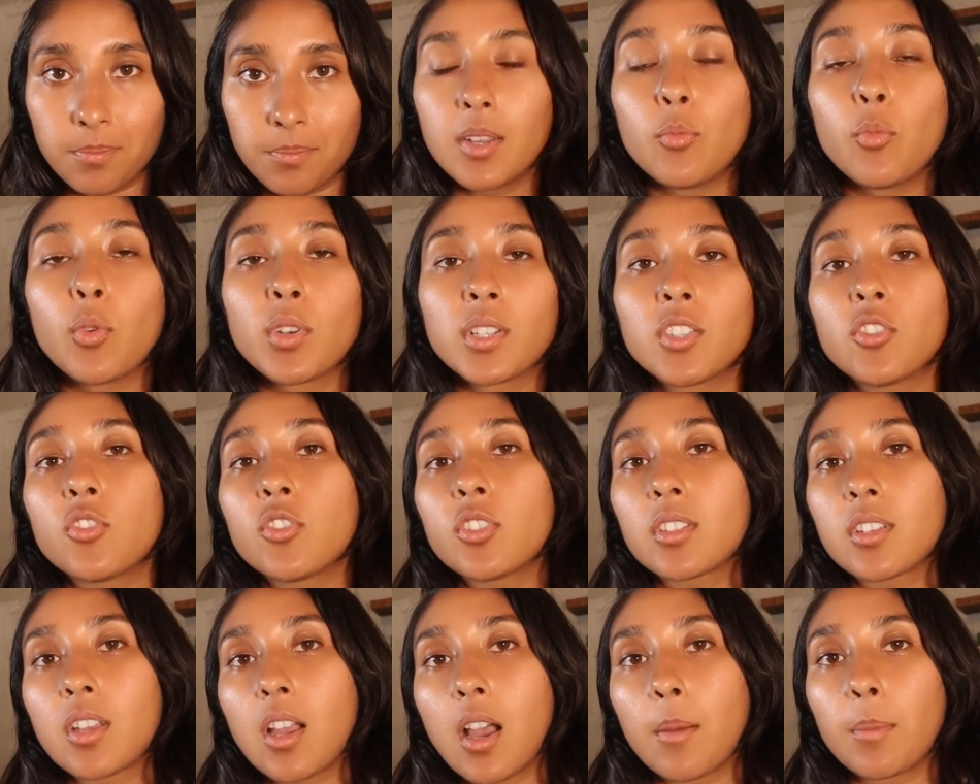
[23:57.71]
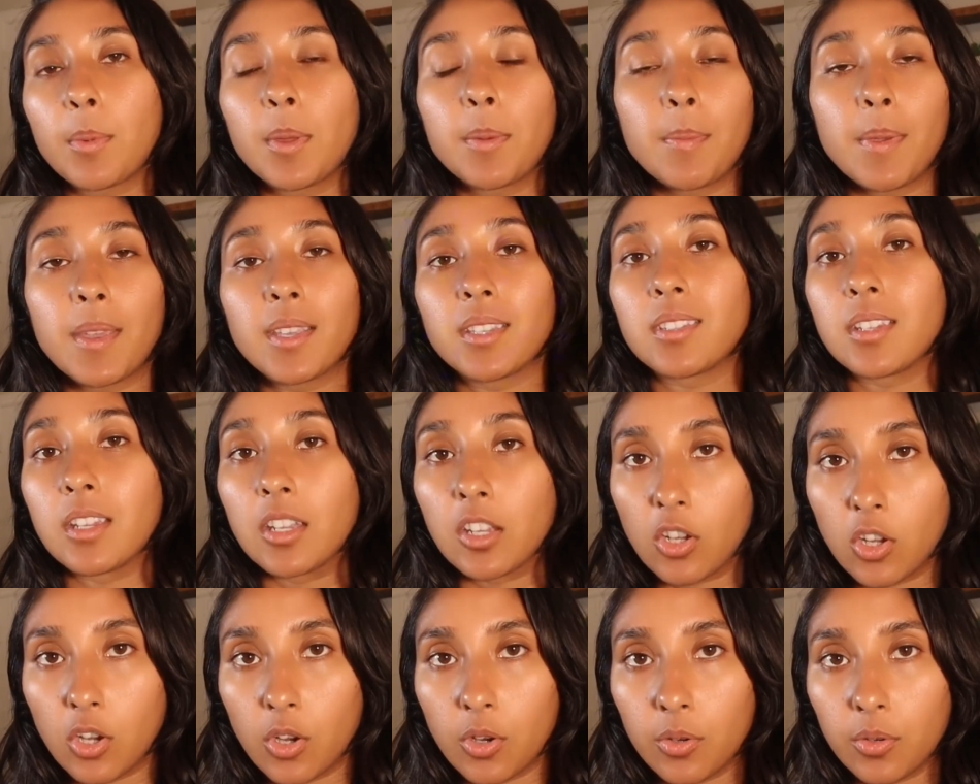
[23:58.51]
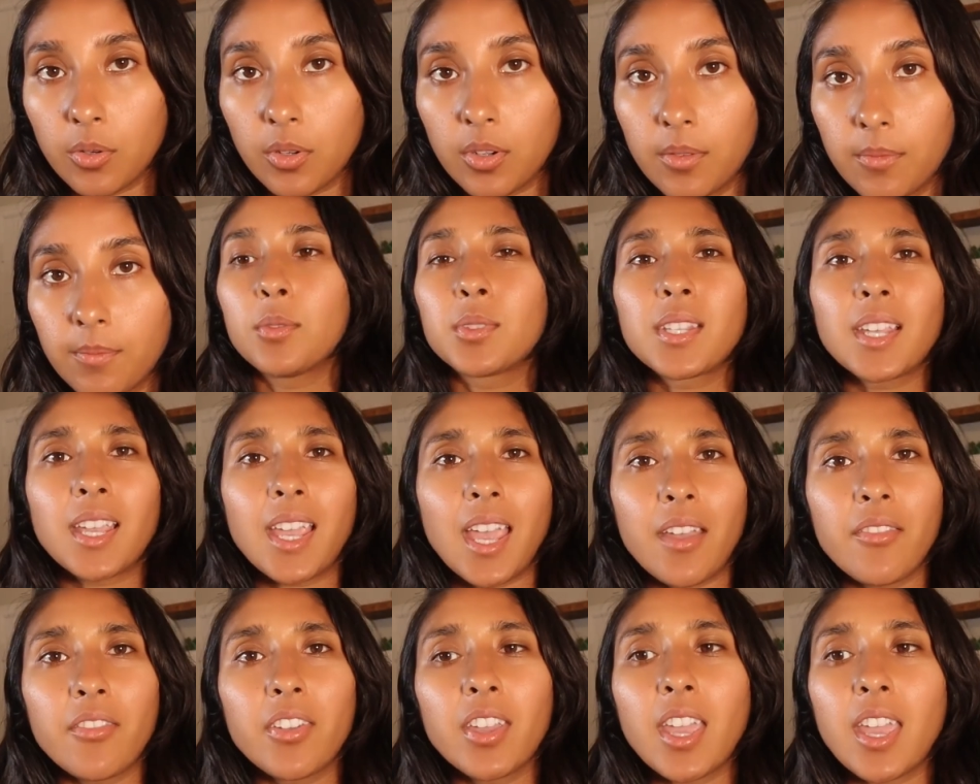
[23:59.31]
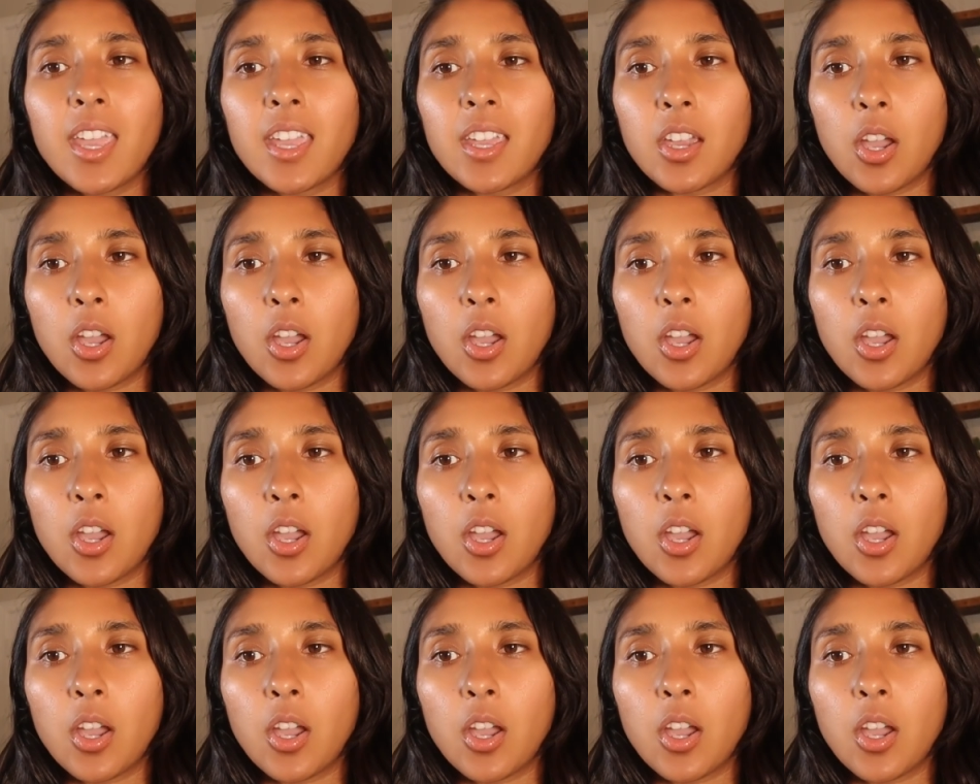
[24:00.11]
It wasn't just copy-pasting code. It was like having a